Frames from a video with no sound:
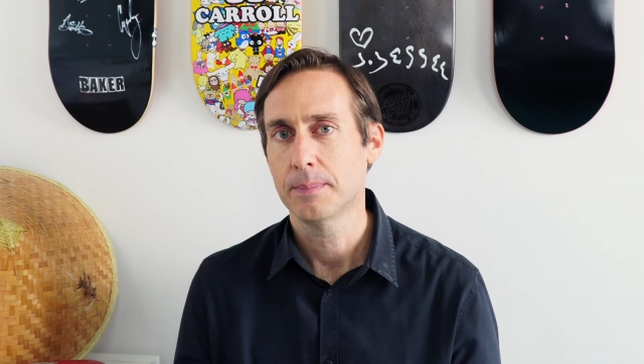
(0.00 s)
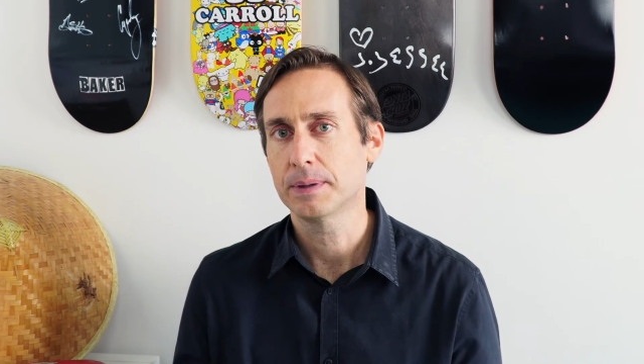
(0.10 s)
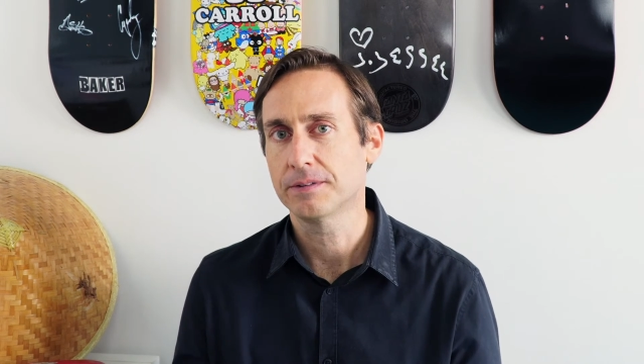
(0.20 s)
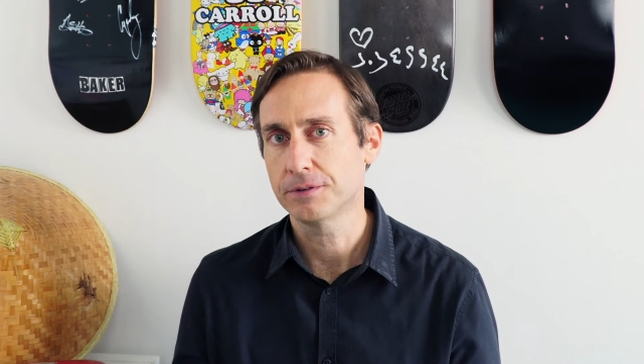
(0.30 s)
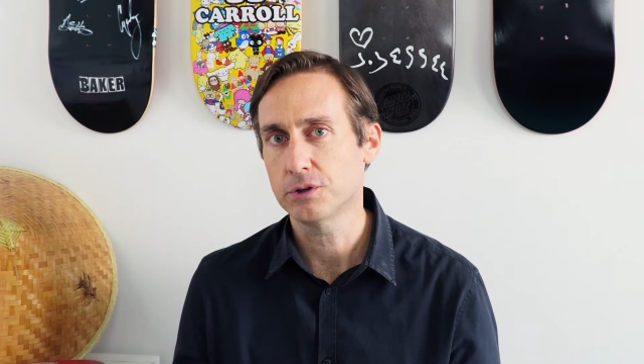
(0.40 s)

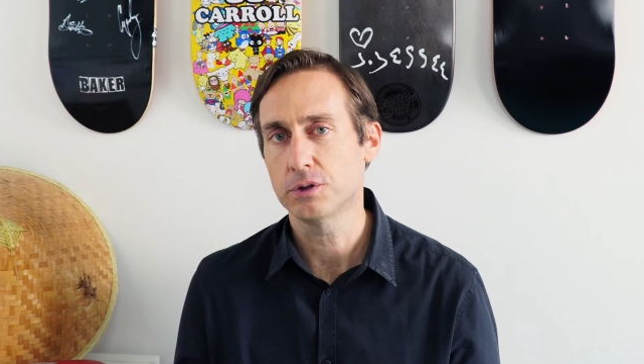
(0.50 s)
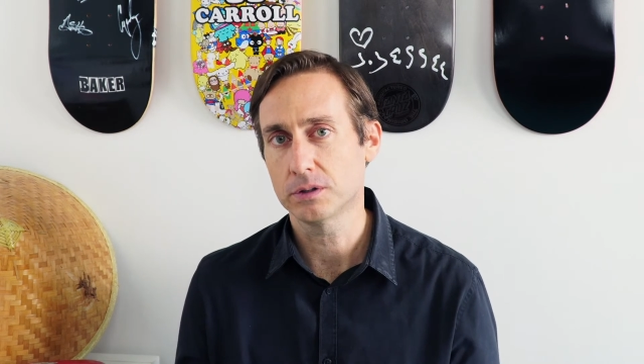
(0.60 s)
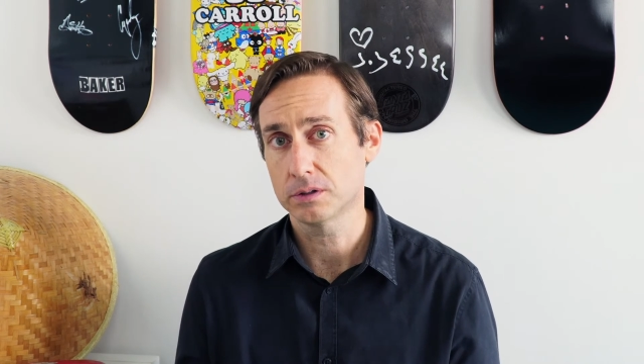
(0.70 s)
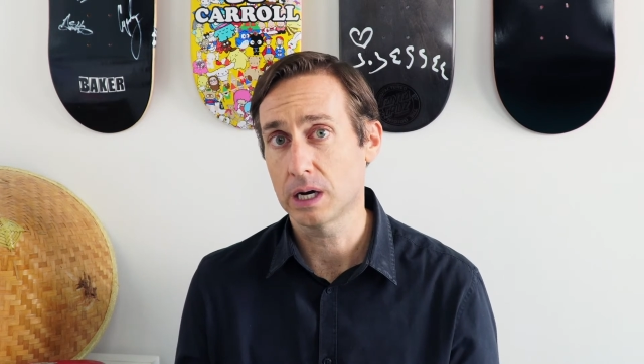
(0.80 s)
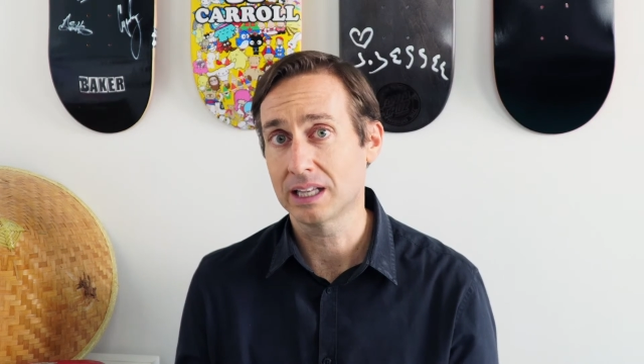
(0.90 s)
But if you
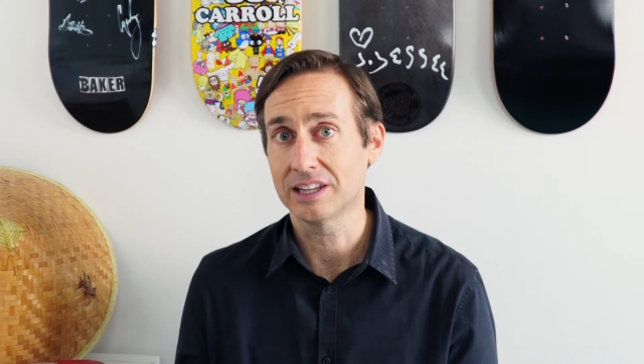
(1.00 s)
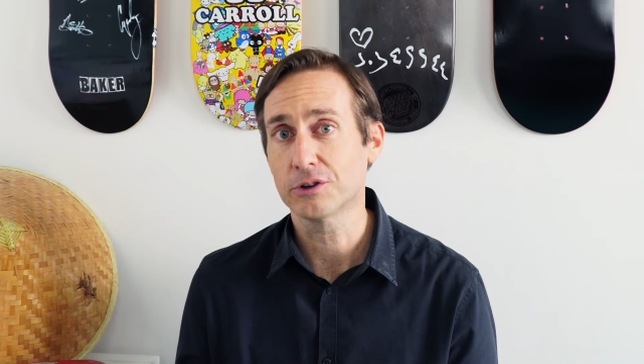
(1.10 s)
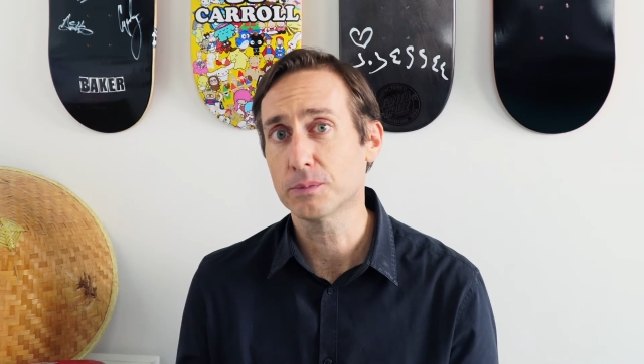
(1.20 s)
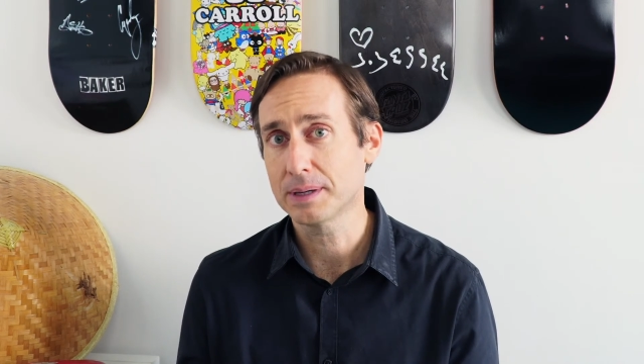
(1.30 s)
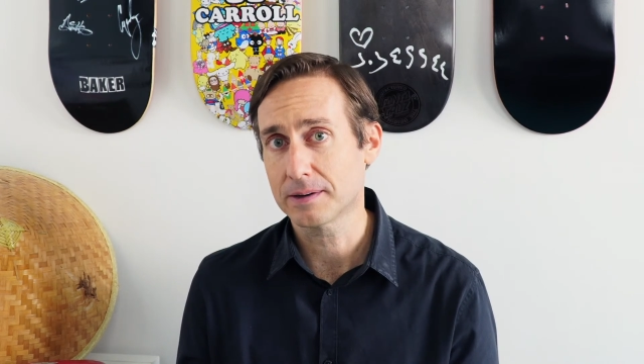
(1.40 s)
do a
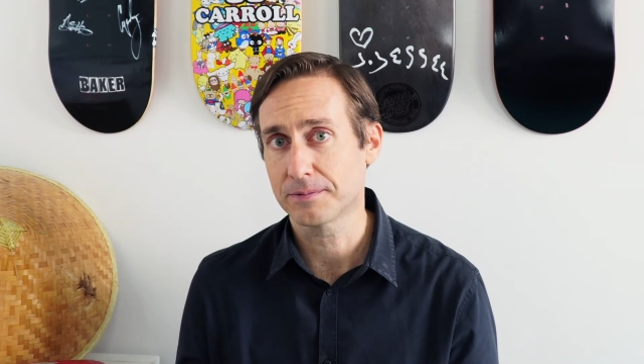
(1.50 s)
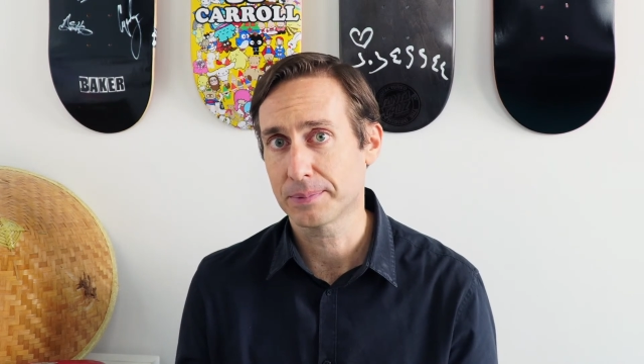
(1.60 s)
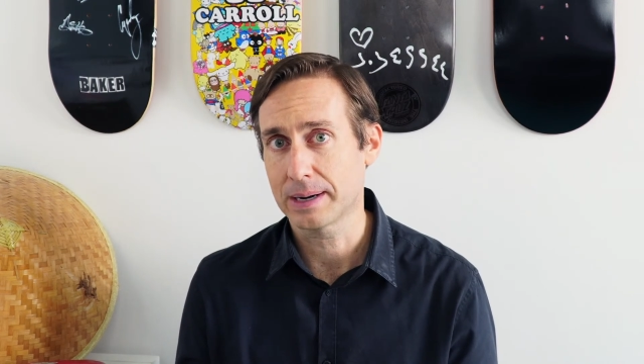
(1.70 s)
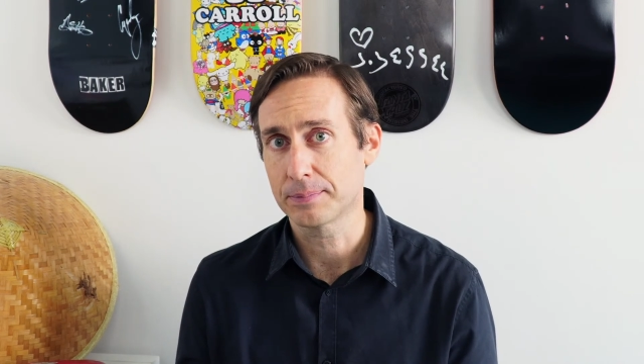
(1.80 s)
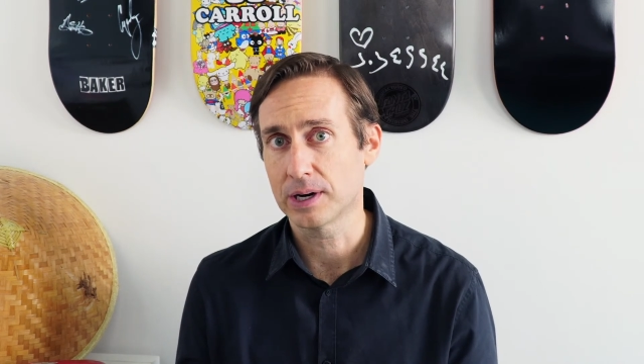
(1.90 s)
little bit of
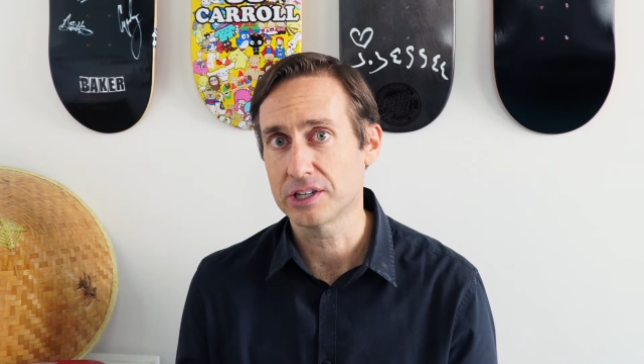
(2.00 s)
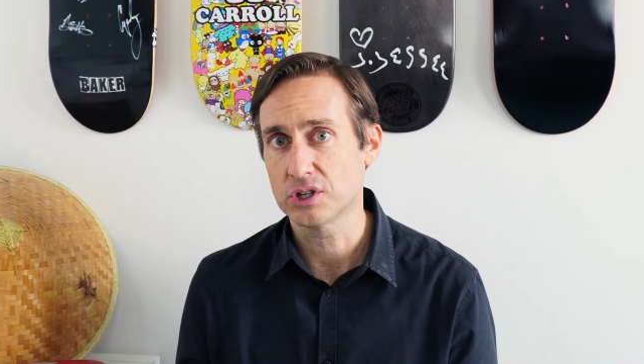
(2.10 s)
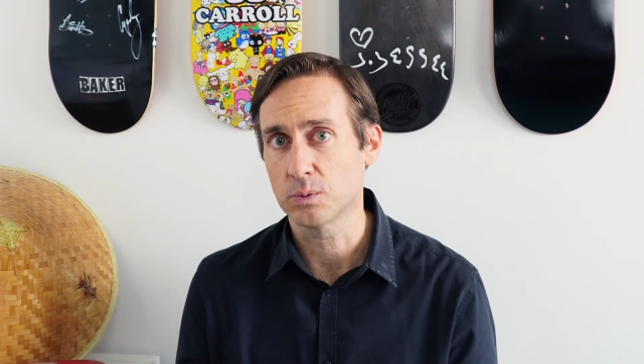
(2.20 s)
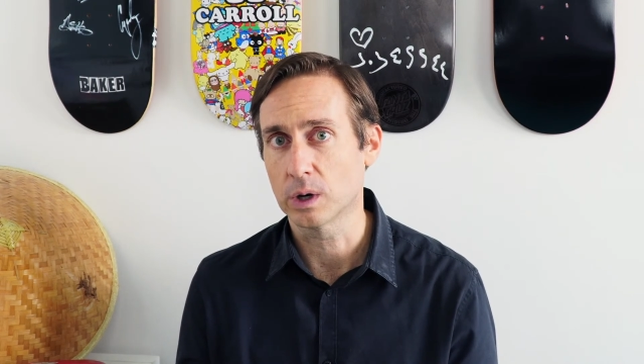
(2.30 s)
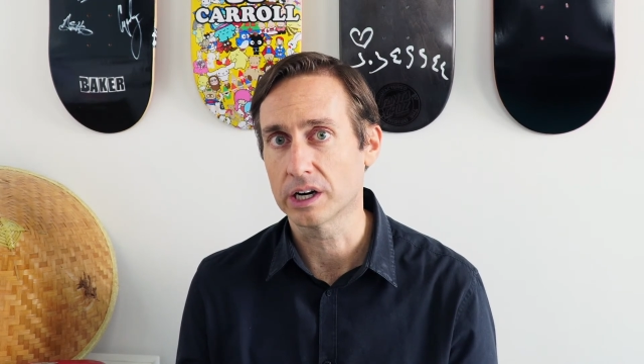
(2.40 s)

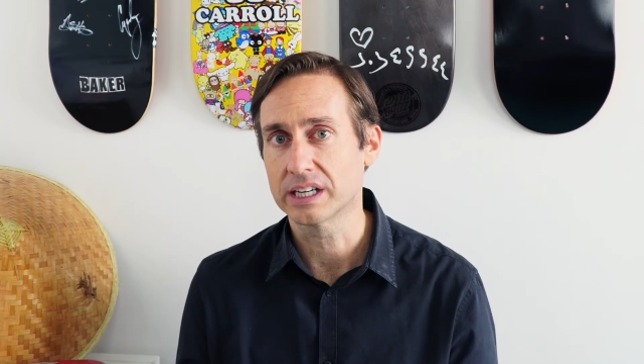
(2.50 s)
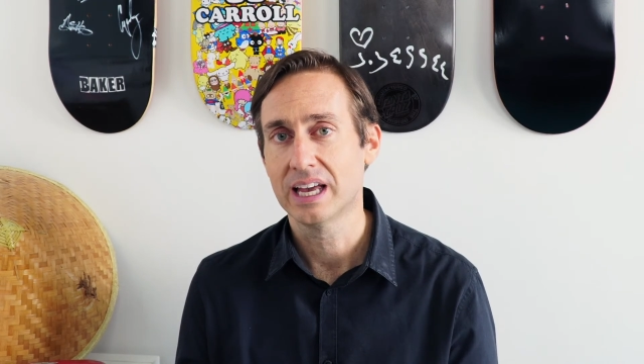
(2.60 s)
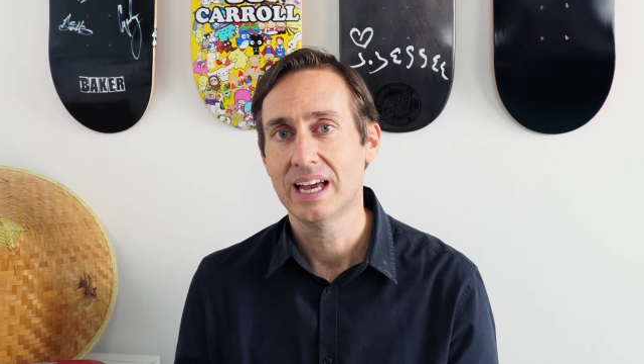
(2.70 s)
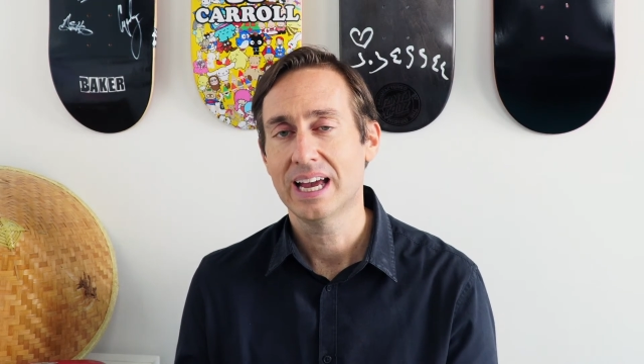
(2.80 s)
preparation work